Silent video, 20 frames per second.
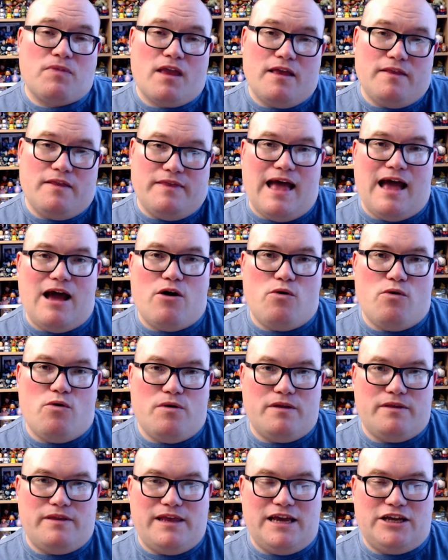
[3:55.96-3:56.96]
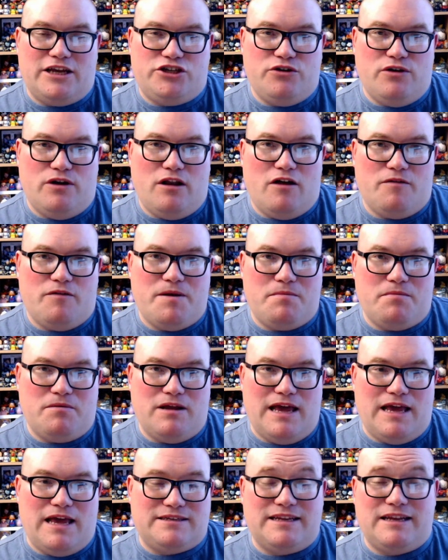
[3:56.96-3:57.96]
Now, the issue a lot of people
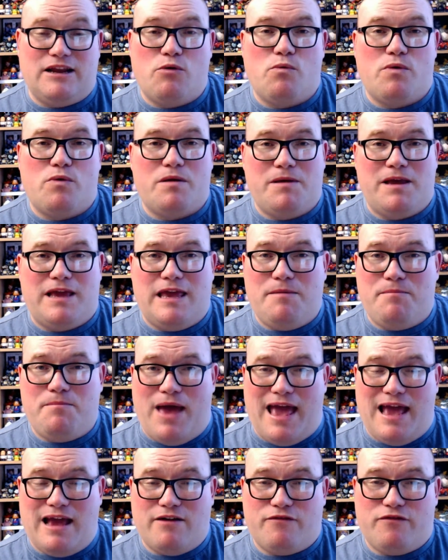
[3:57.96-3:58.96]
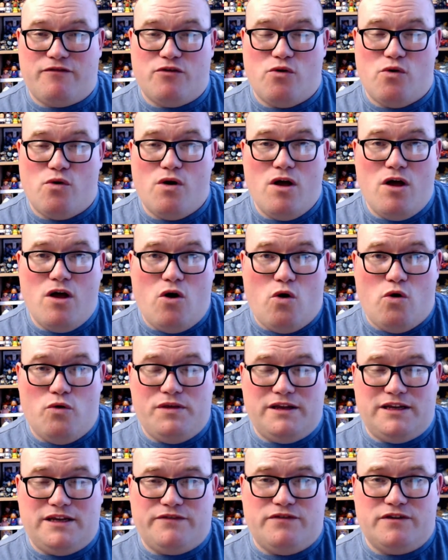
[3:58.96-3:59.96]
is they don't want to be keep paying for all
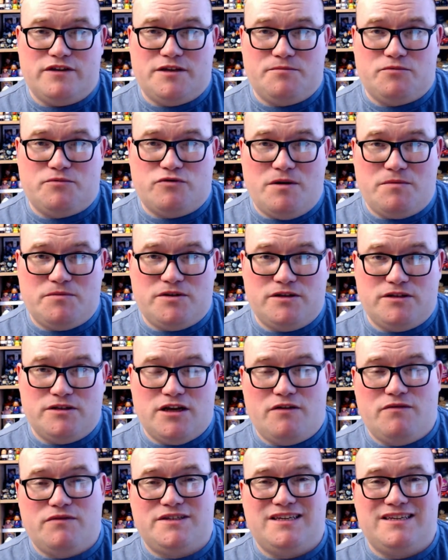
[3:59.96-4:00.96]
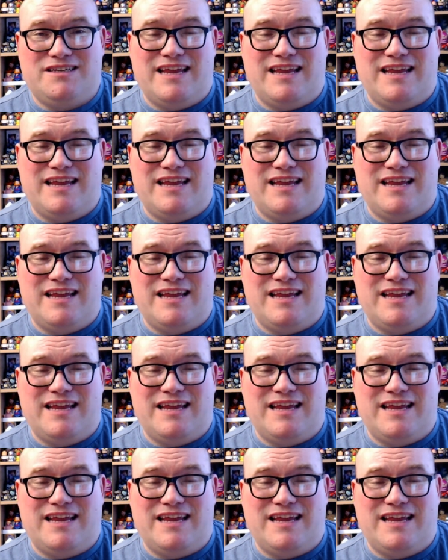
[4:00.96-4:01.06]
the different subscription services.